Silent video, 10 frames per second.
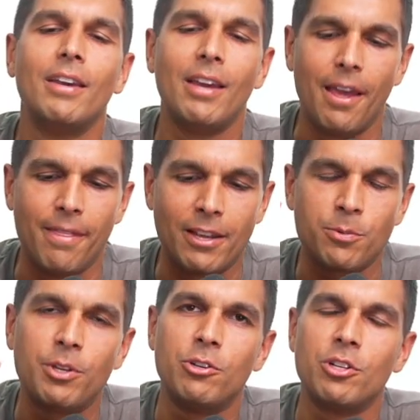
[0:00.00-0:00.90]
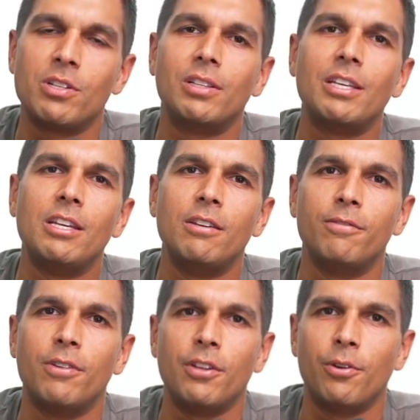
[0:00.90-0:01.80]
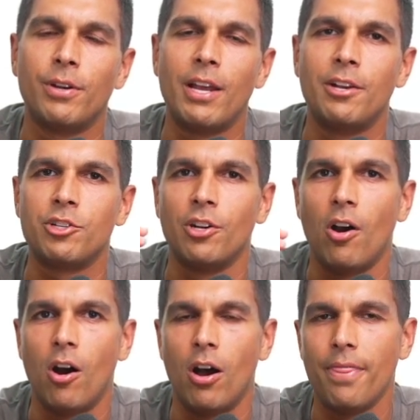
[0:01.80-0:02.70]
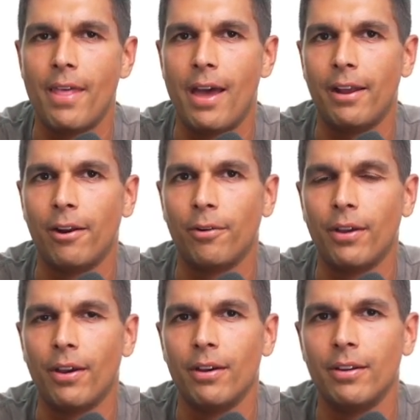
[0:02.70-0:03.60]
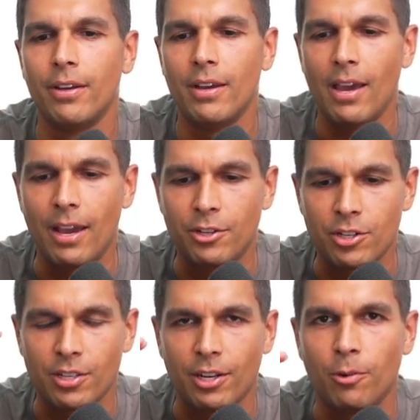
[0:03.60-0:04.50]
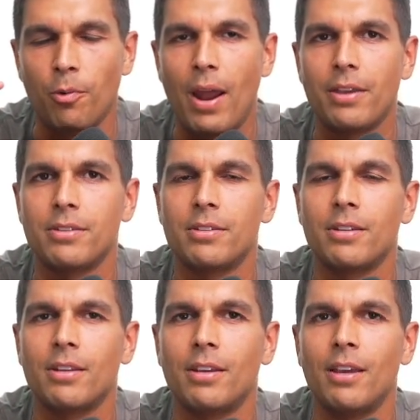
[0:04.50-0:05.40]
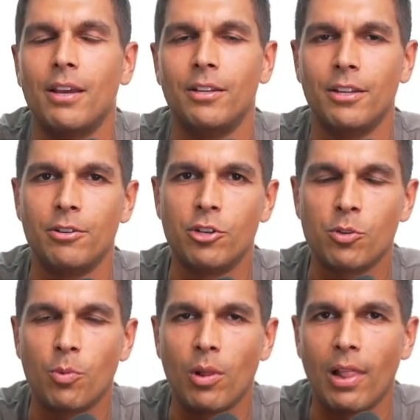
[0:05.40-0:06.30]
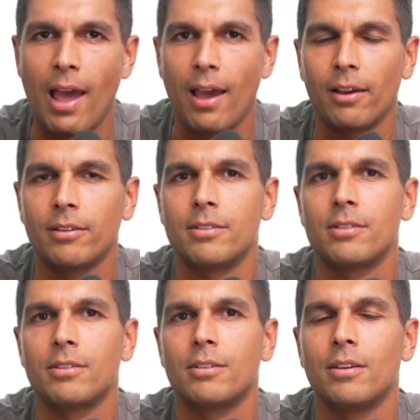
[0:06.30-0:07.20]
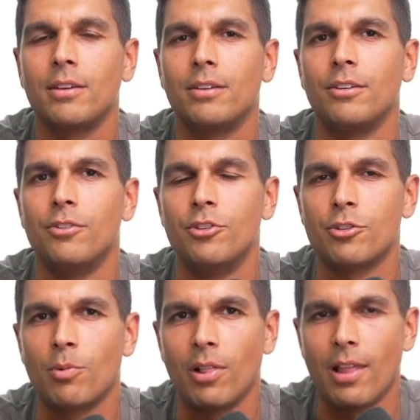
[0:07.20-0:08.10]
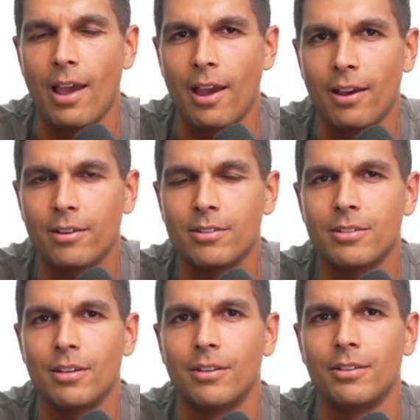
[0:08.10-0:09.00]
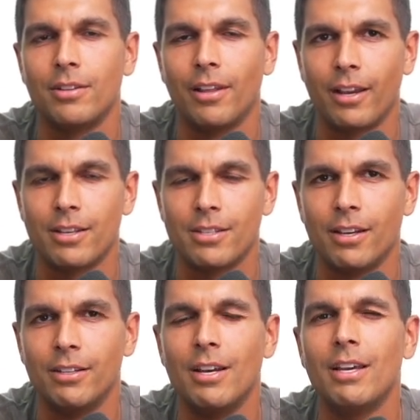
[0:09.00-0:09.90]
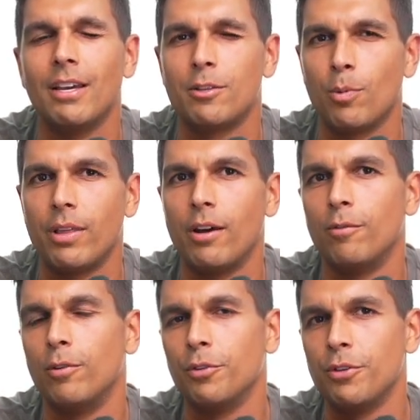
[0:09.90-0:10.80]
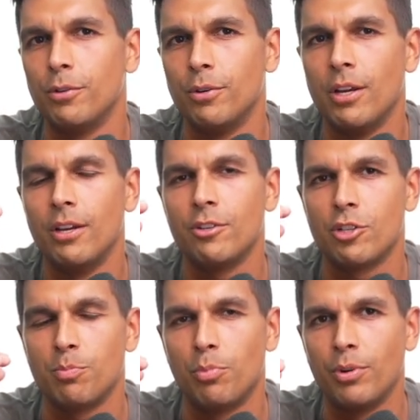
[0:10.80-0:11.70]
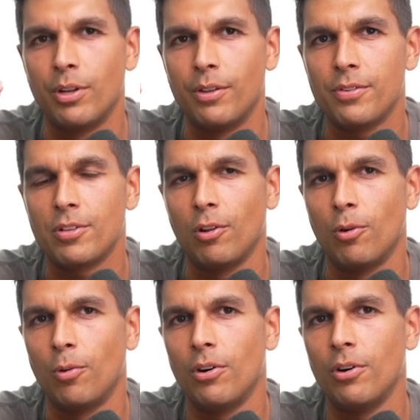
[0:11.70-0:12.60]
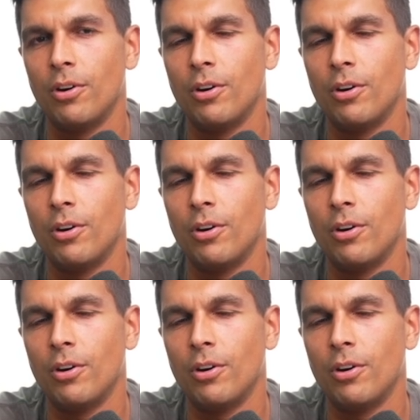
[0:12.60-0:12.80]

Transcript: And that's when you just leave your attention on that area and just let it rest. And then you just relax. You just relax. And like I said, it's really helpful to just breathe slower,